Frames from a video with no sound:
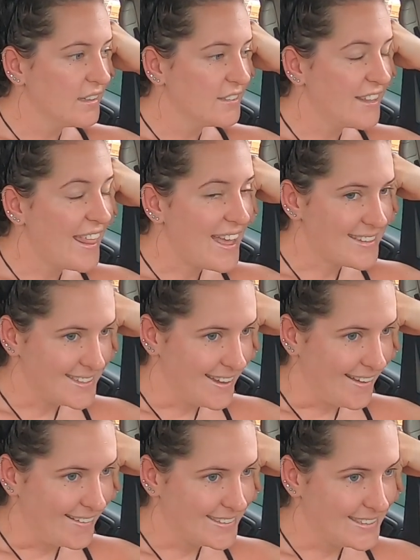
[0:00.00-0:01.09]
So that
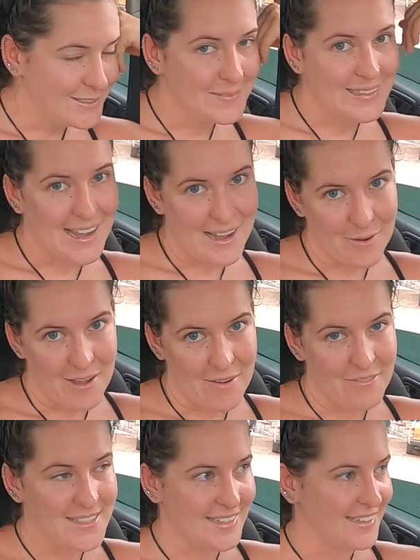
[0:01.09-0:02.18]
sucks. We can't go out
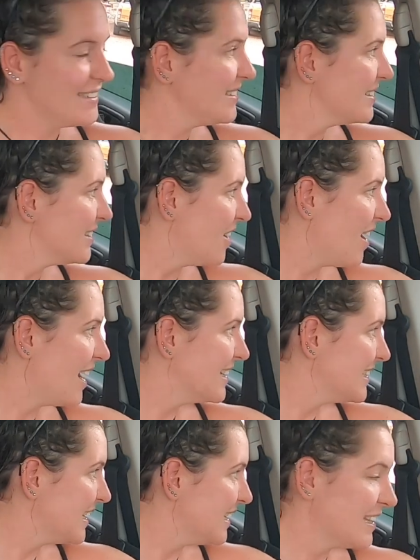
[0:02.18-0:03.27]
for dinner. I
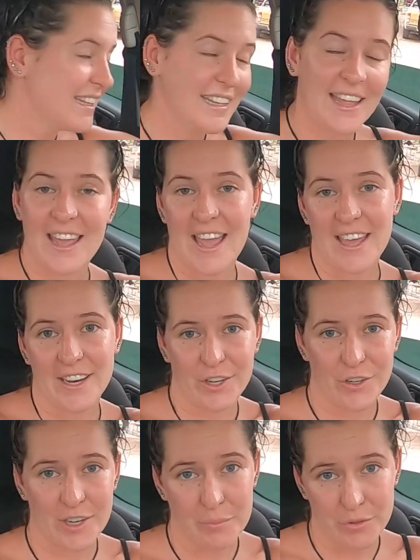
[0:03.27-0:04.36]
seen that they had
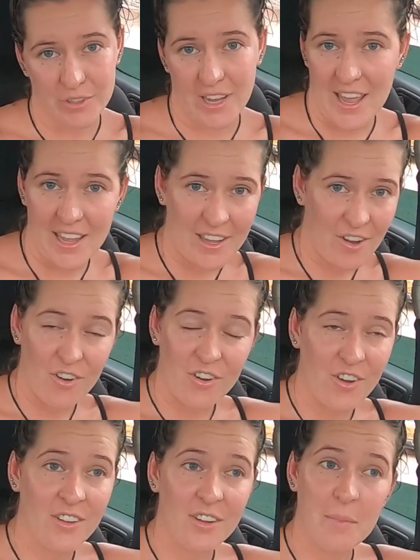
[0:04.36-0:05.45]
creme brulee
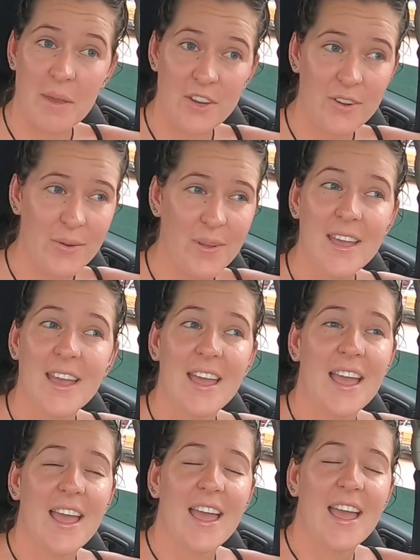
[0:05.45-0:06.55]
on the menu
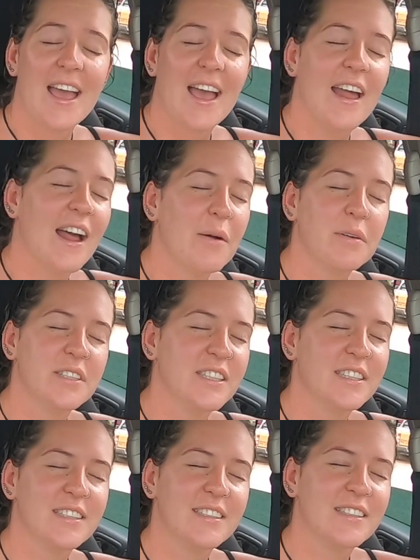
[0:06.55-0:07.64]
and I was
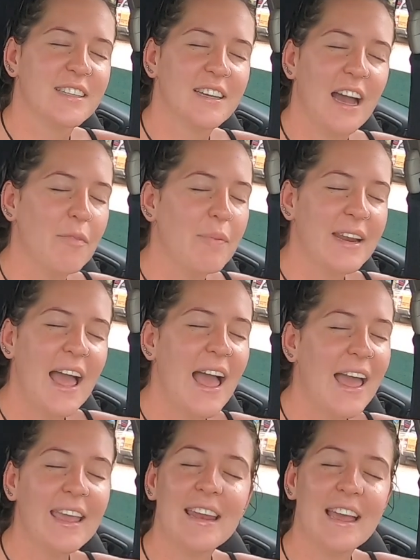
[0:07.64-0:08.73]
just, I've been
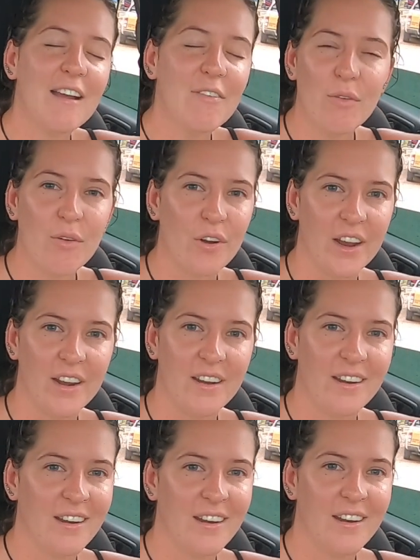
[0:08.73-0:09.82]
hanging out for it,
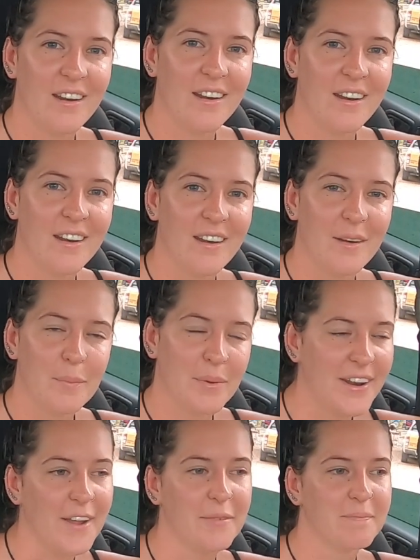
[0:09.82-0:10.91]
but
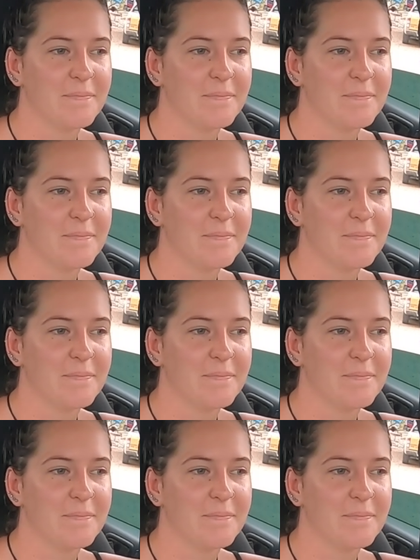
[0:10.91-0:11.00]
no.